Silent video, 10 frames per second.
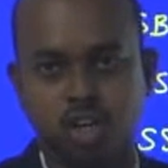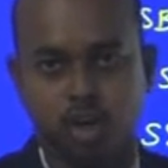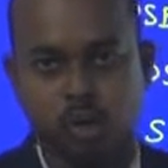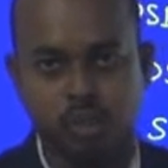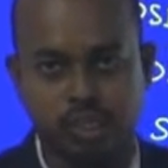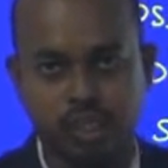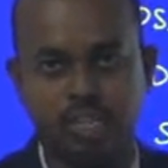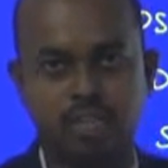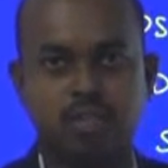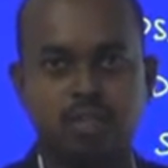two
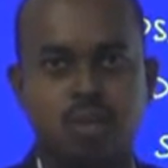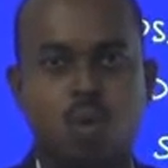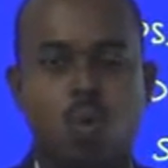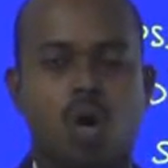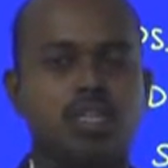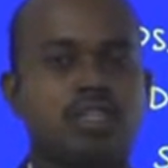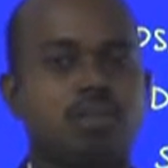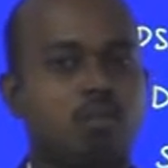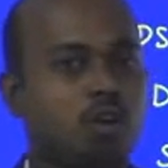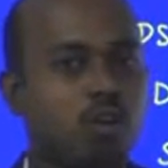signals. One is a
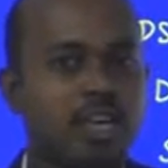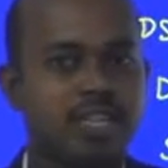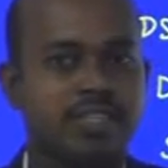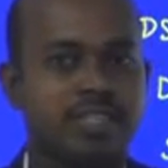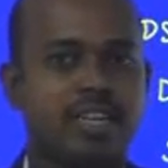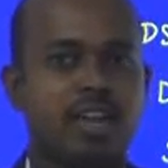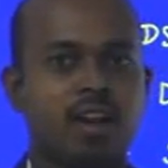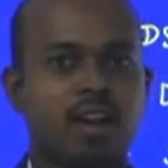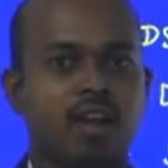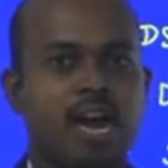modulating
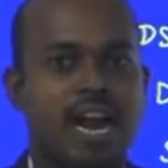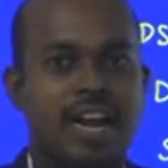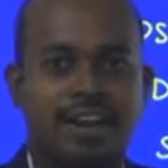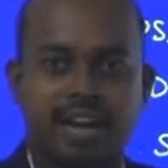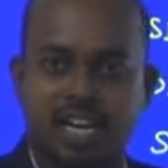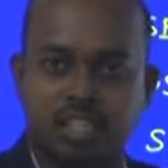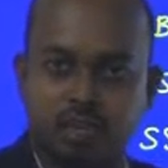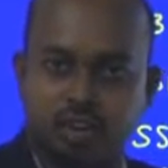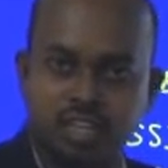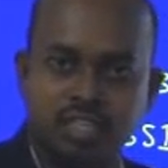signal and other
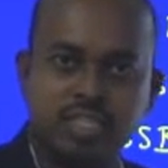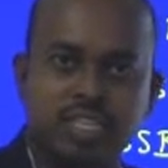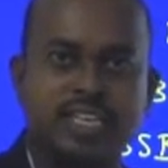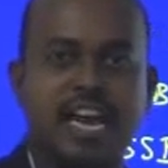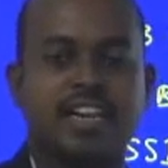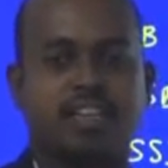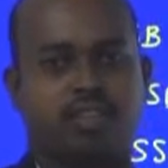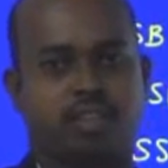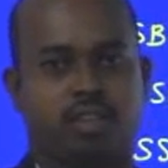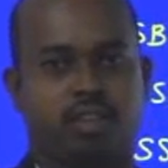one is carrier
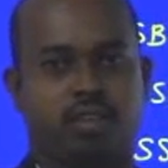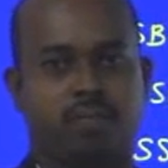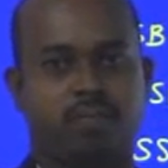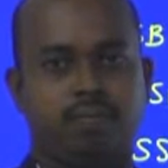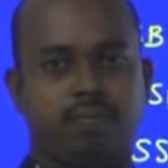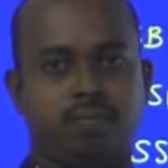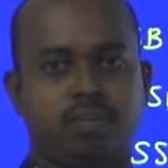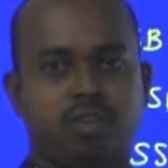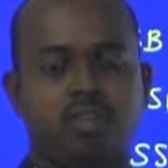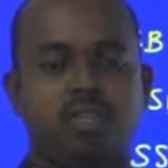signal.
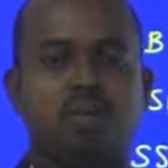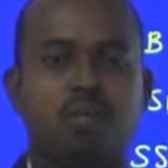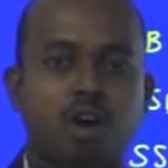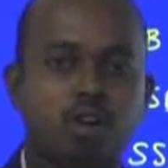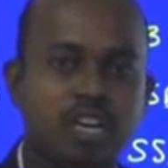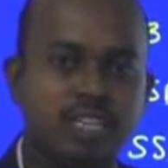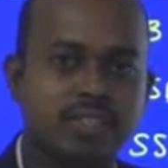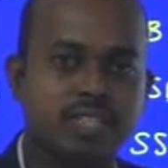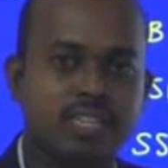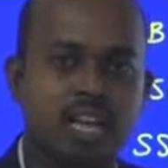The modulating
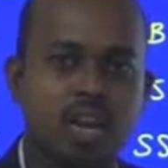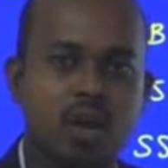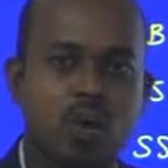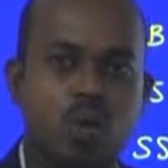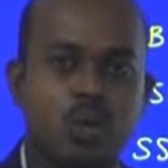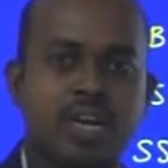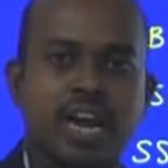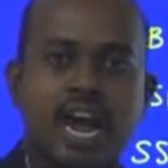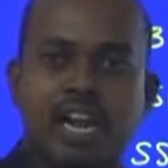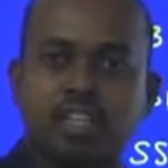signal we
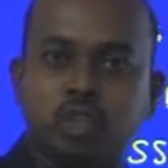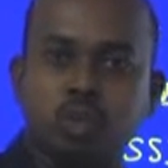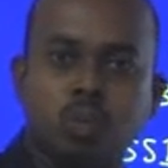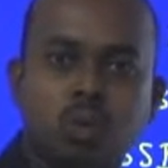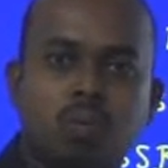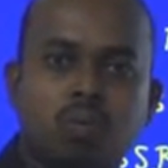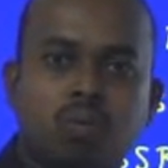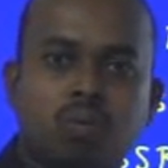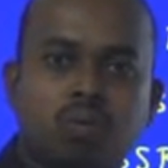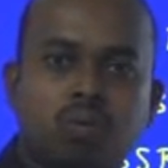are adding to
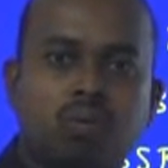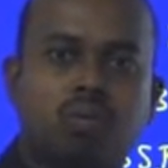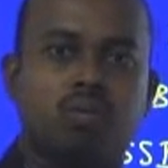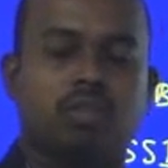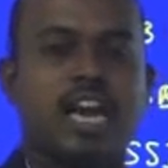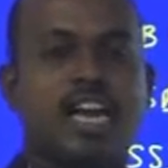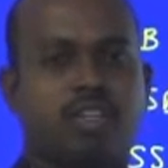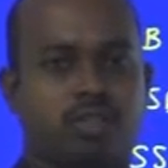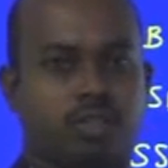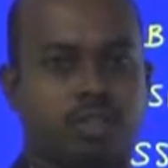carrier
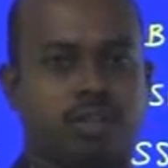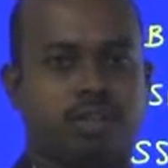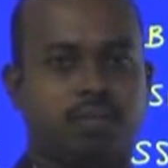signal.